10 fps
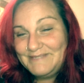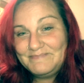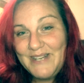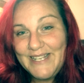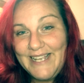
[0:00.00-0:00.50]

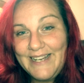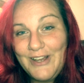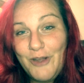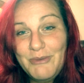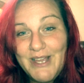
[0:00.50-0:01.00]
Again, I
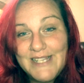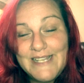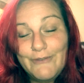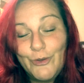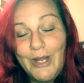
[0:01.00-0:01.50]
hope you guys
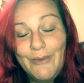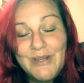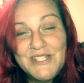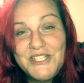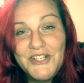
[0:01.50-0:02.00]
have a great
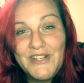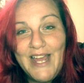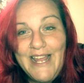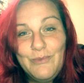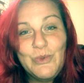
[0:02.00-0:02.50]
rest of your
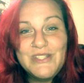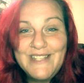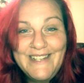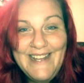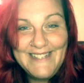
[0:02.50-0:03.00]
day, and we'll see
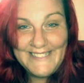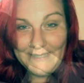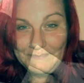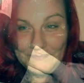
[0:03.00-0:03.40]
you next time.